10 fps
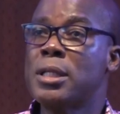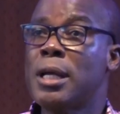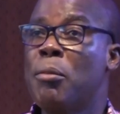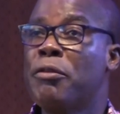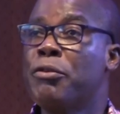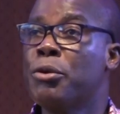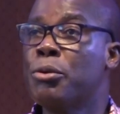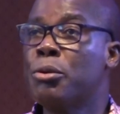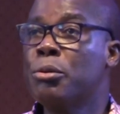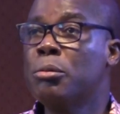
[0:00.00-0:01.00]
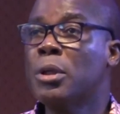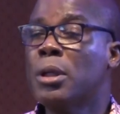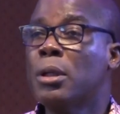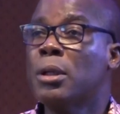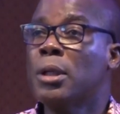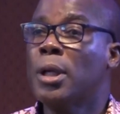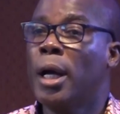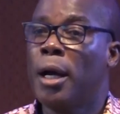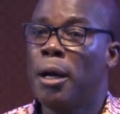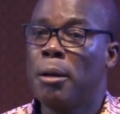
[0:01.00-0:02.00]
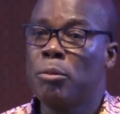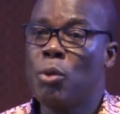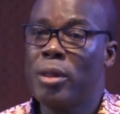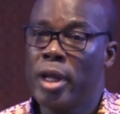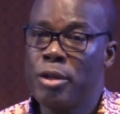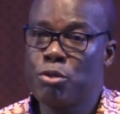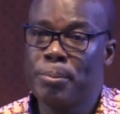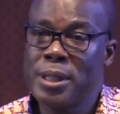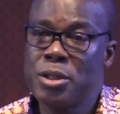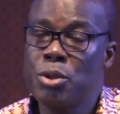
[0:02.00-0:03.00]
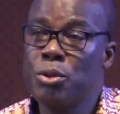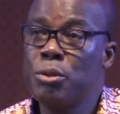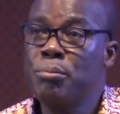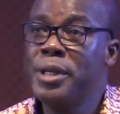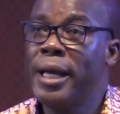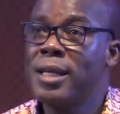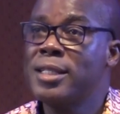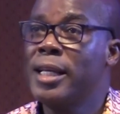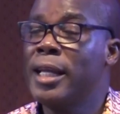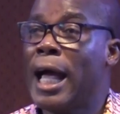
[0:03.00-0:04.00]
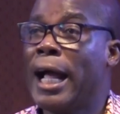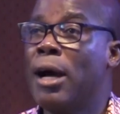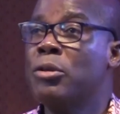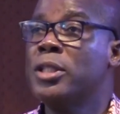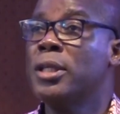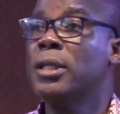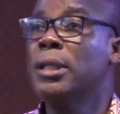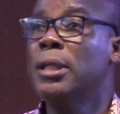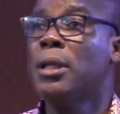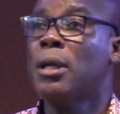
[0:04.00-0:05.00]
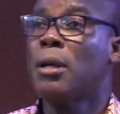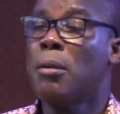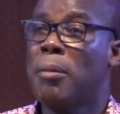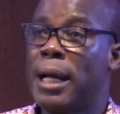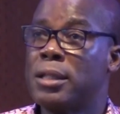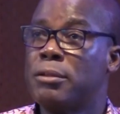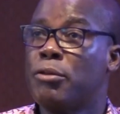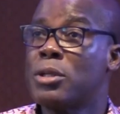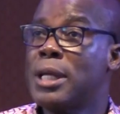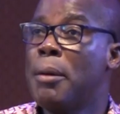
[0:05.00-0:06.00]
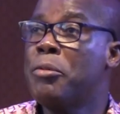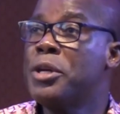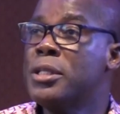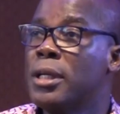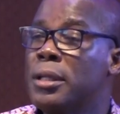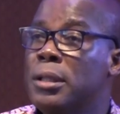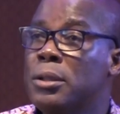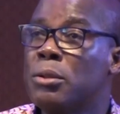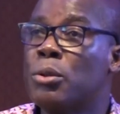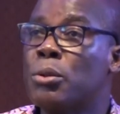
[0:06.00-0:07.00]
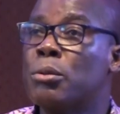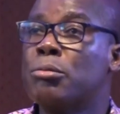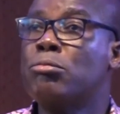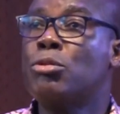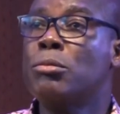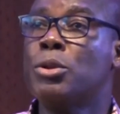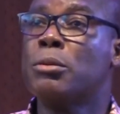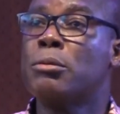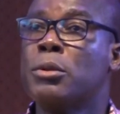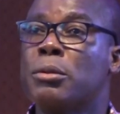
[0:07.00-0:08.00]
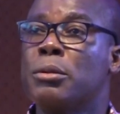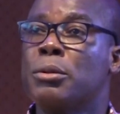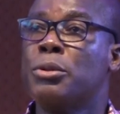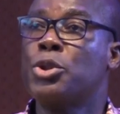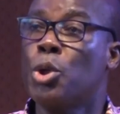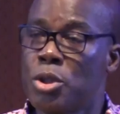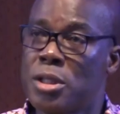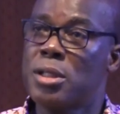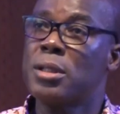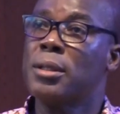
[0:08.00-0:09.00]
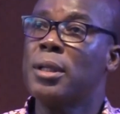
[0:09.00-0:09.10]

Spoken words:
Some of you wanted to pursue BSc in accounting, but for some reason you chose